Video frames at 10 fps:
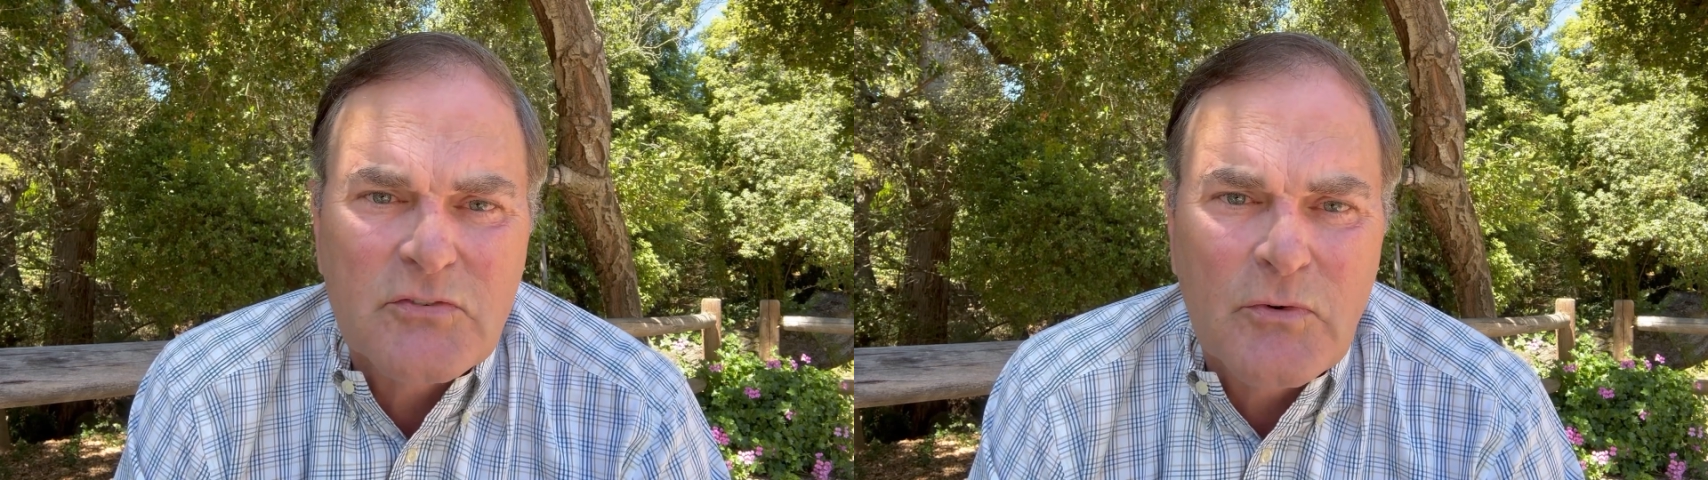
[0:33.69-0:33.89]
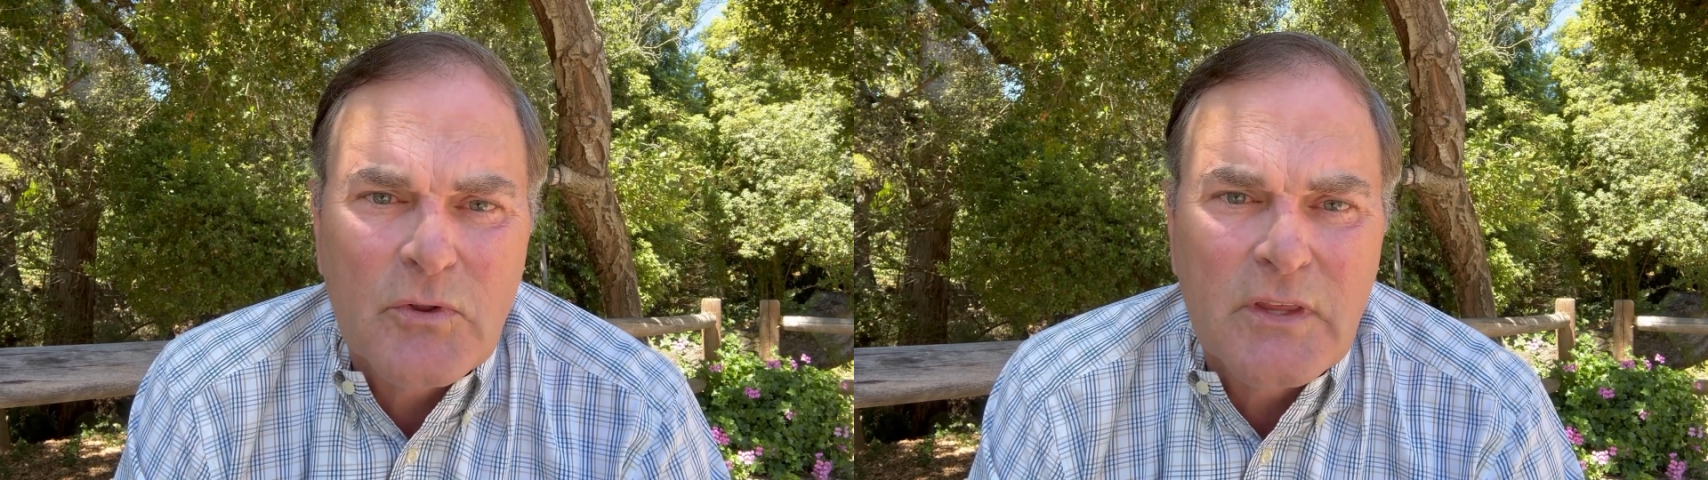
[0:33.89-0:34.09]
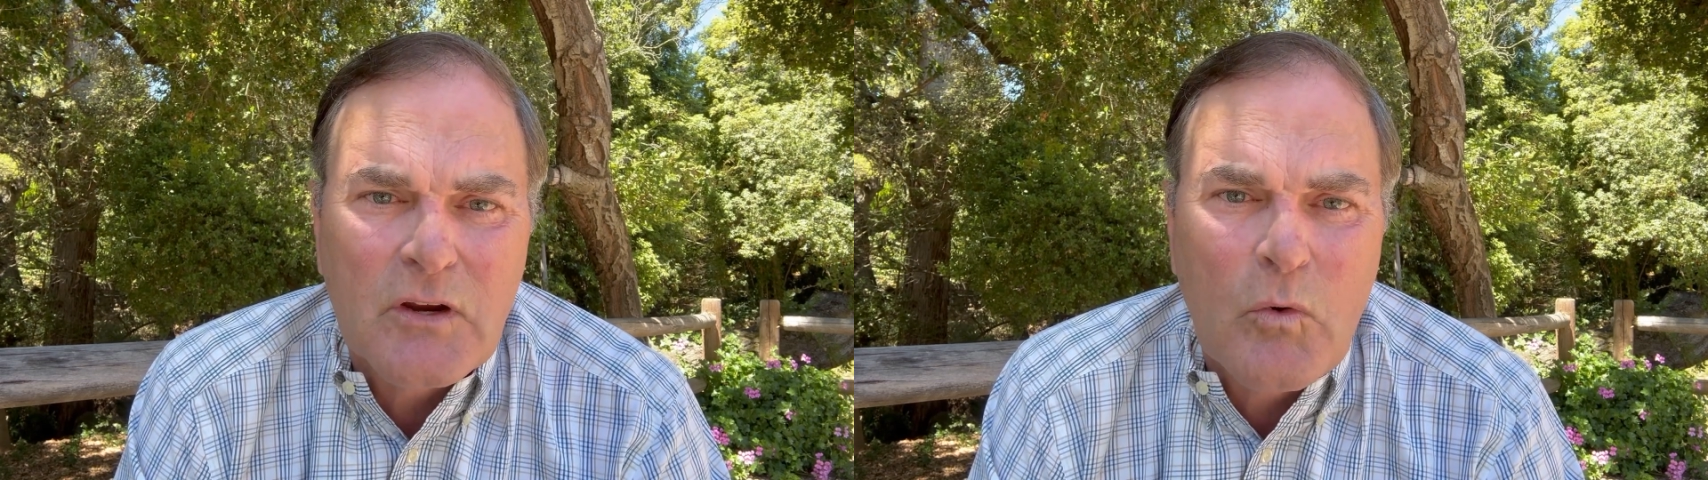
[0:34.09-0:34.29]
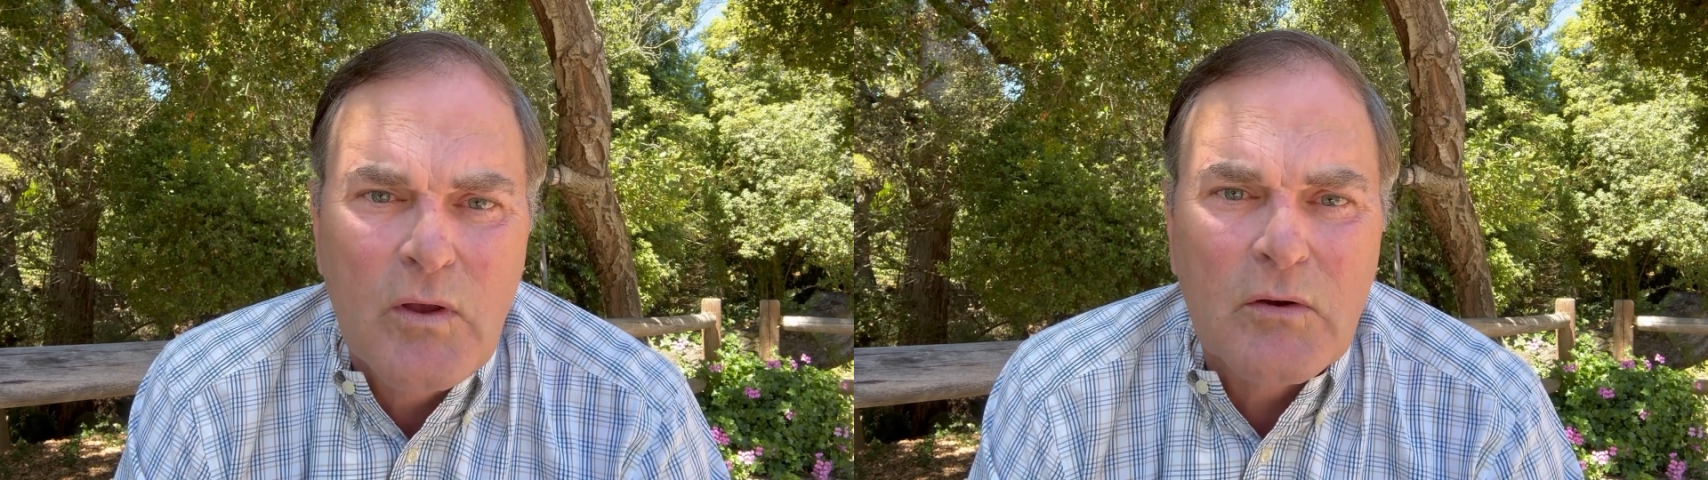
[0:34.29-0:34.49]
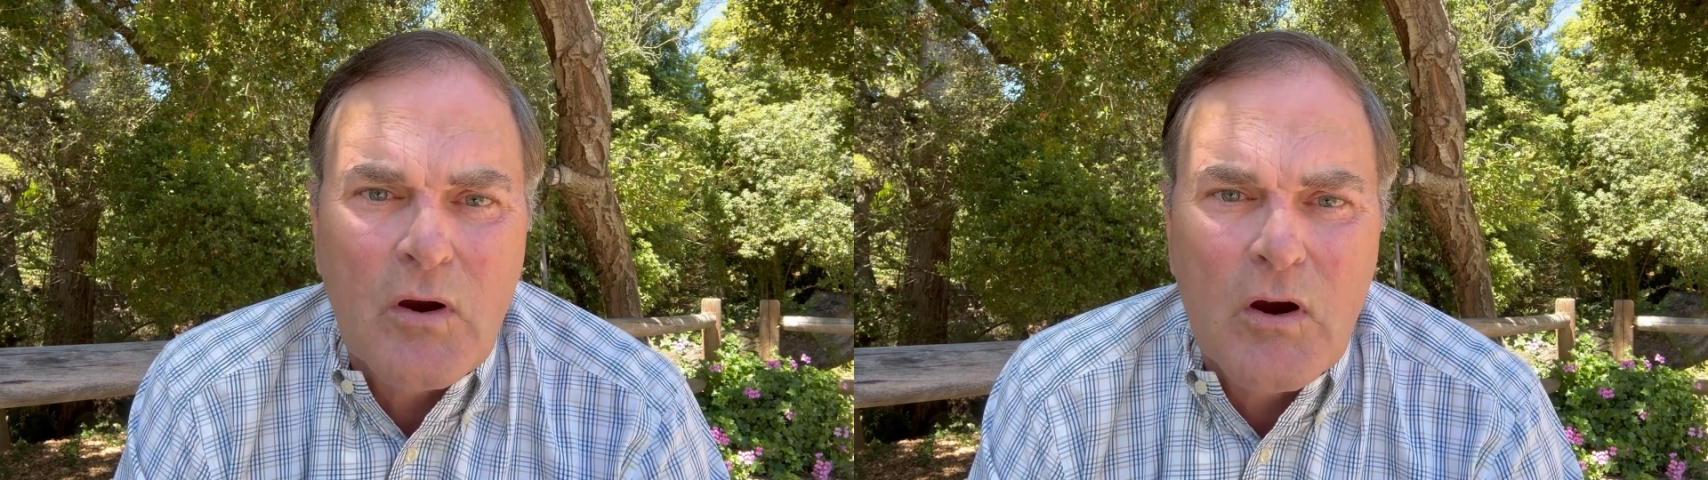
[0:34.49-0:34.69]
for the
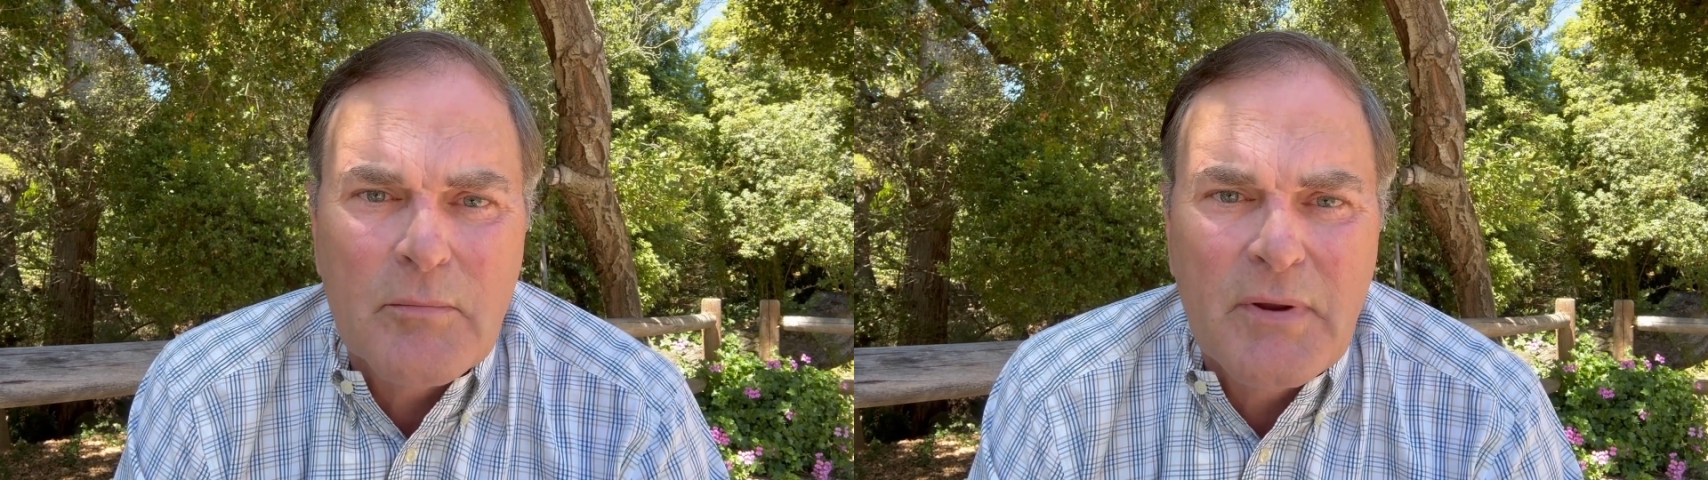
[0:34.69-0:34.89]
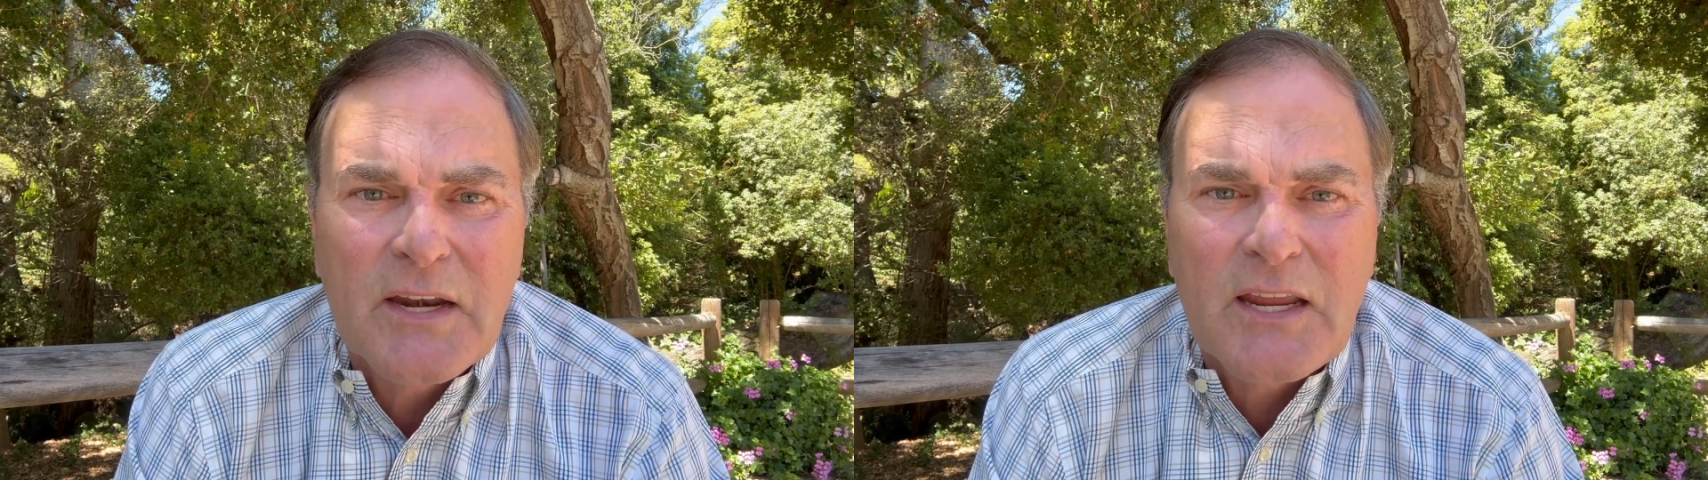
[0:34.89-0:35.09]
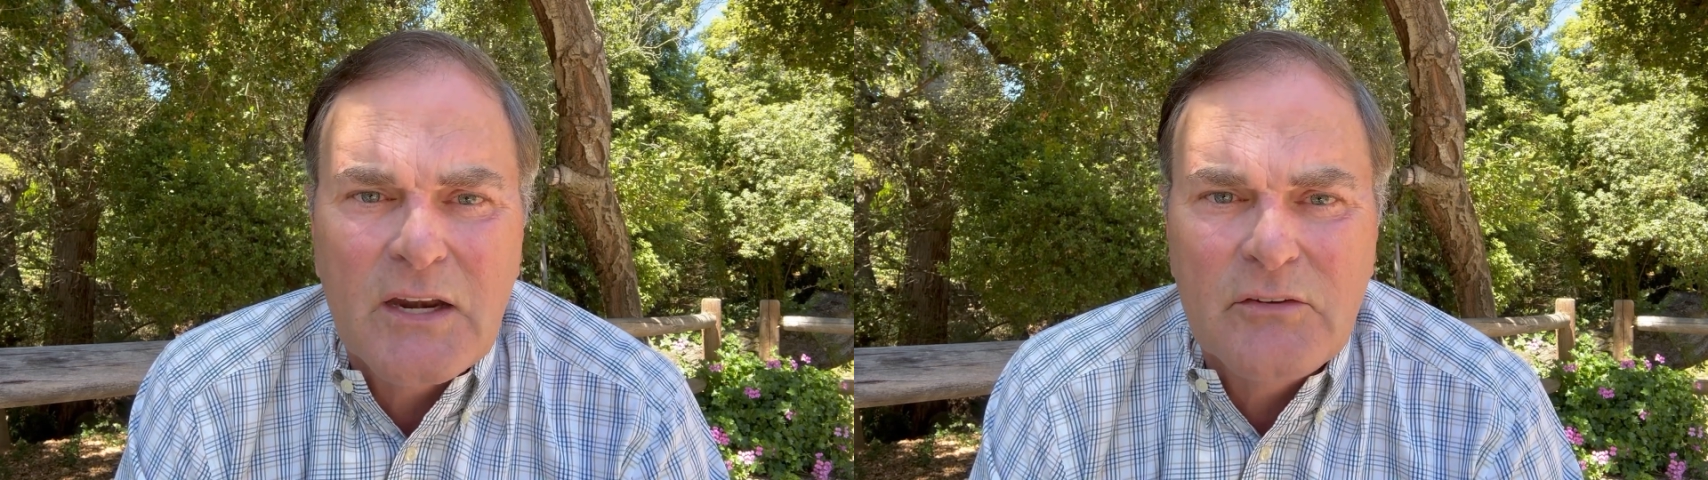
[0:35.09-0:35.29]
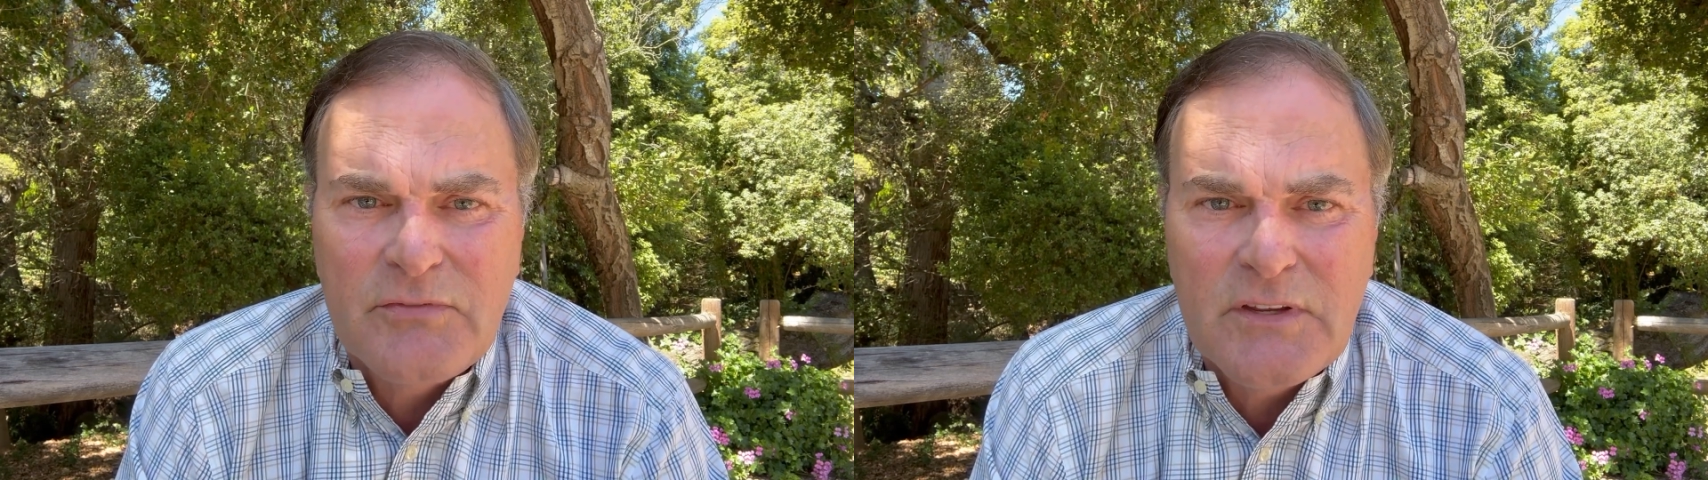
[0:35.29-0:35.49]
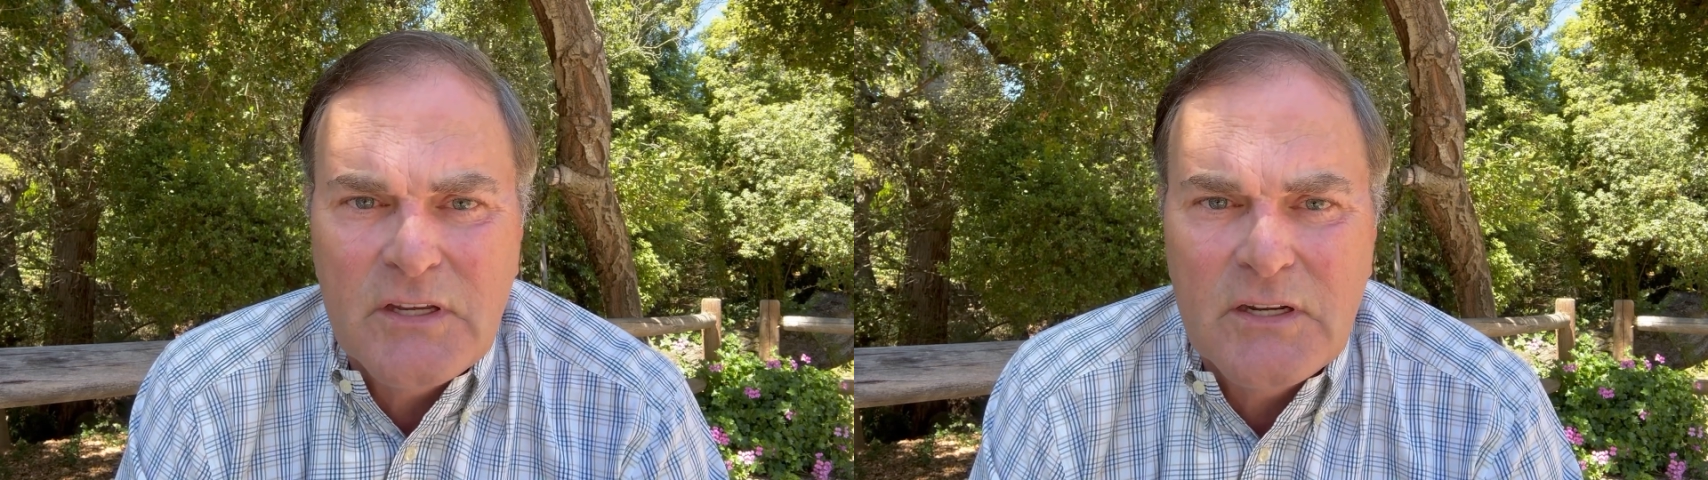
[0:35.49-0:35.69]
Quail Guard medicated
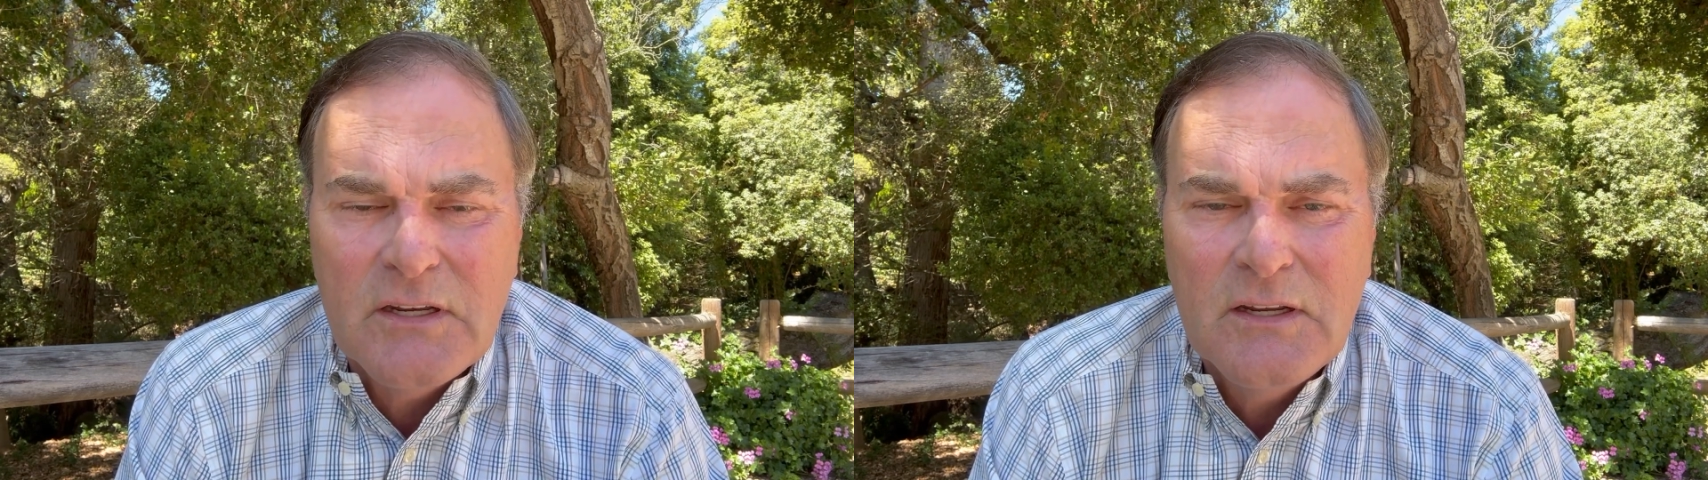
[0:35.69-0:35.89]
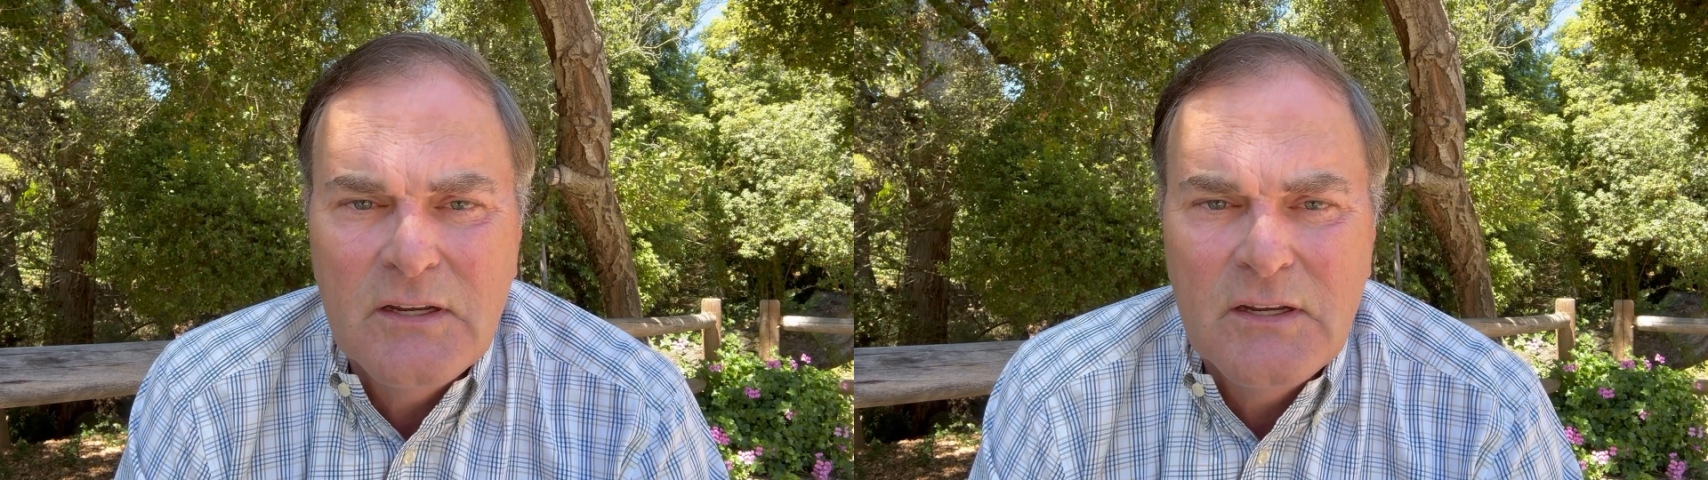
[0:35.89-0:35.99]
feed